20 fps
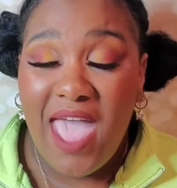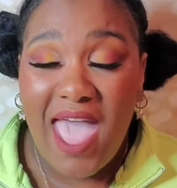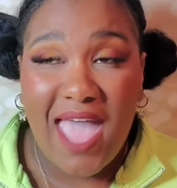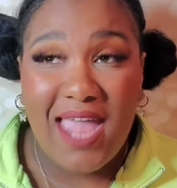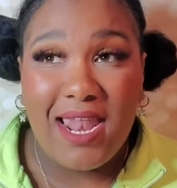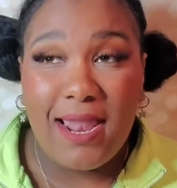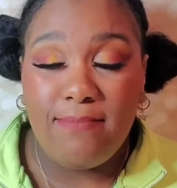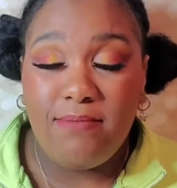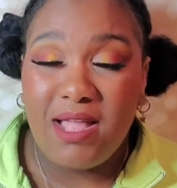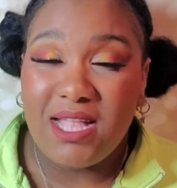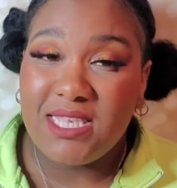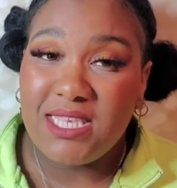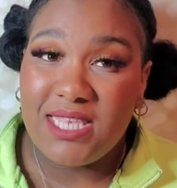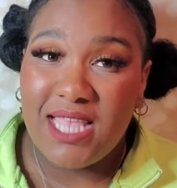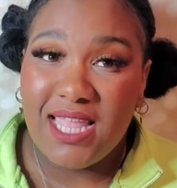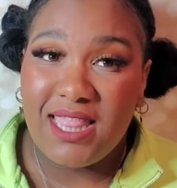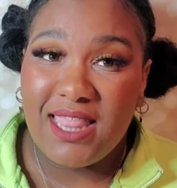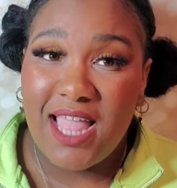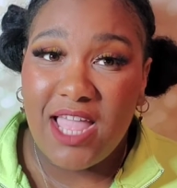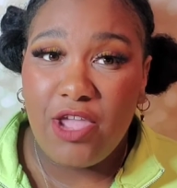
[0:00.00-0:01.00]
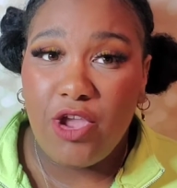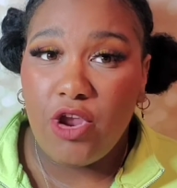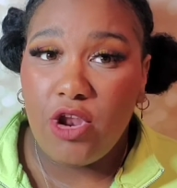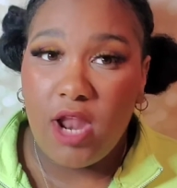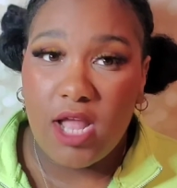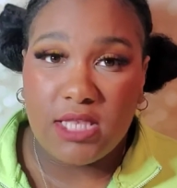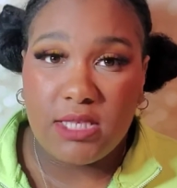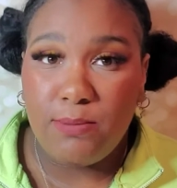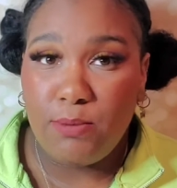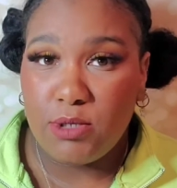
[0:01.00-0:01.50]
And I'm not saying that you're
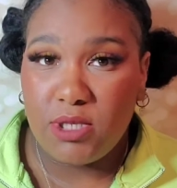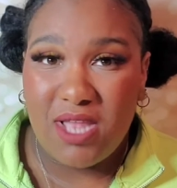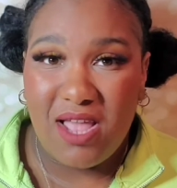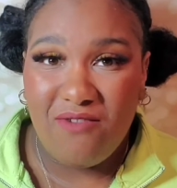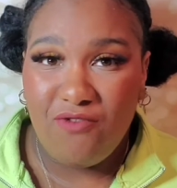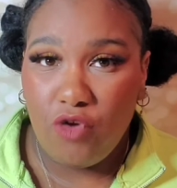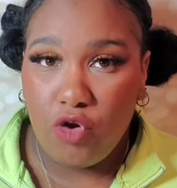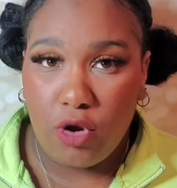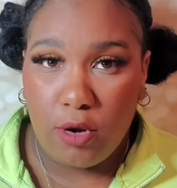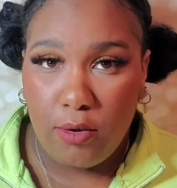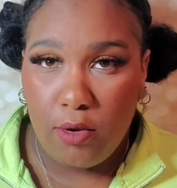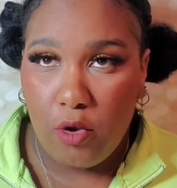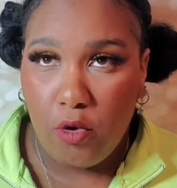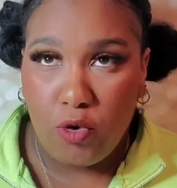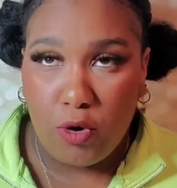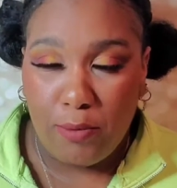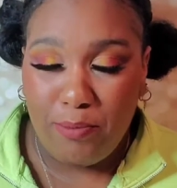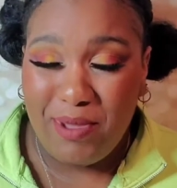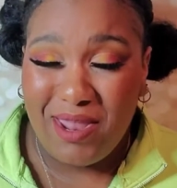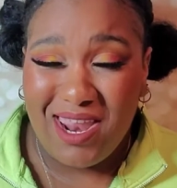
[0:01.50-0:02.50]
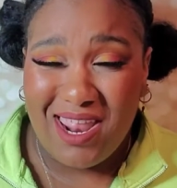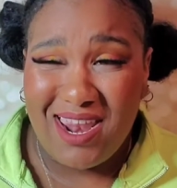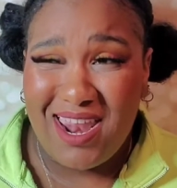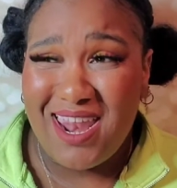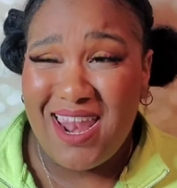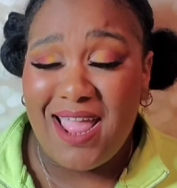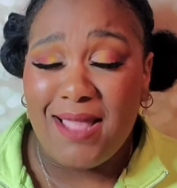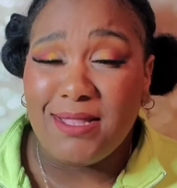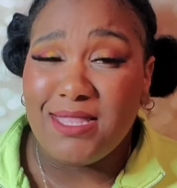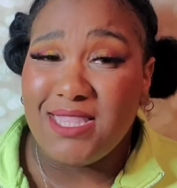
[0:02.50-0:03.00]
not supposed to have your own opinion,
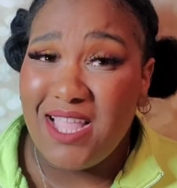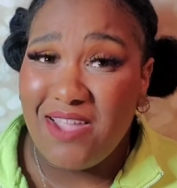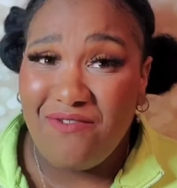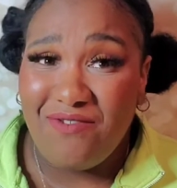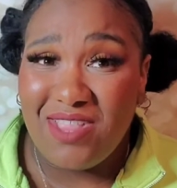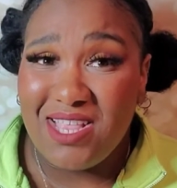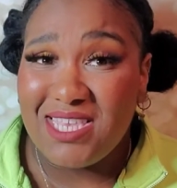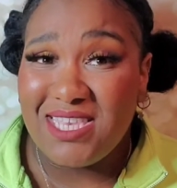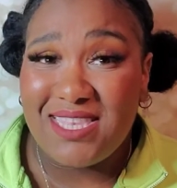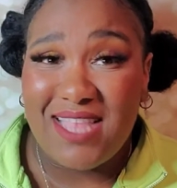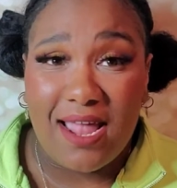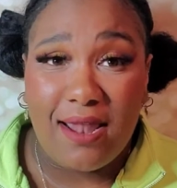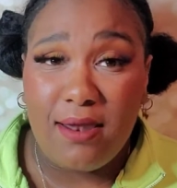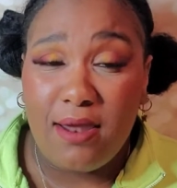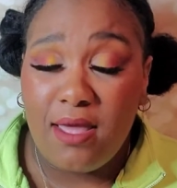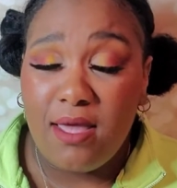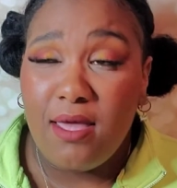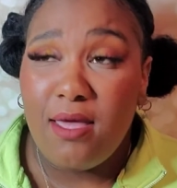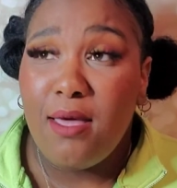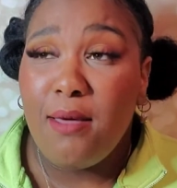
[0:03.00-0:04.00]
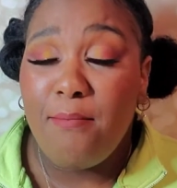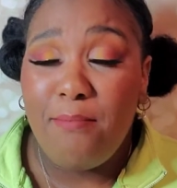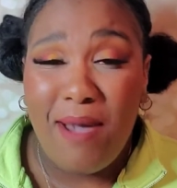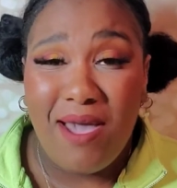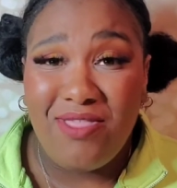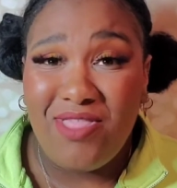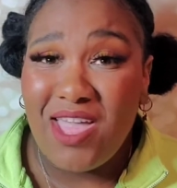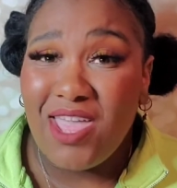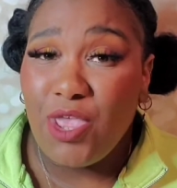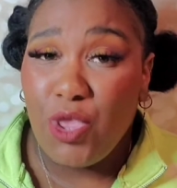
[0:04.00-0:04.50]
and I definitely stand
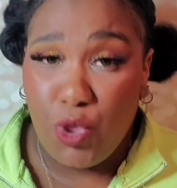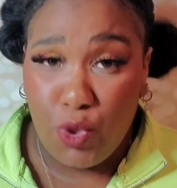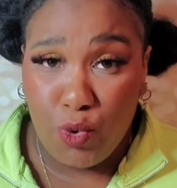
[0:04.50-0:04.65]
by that.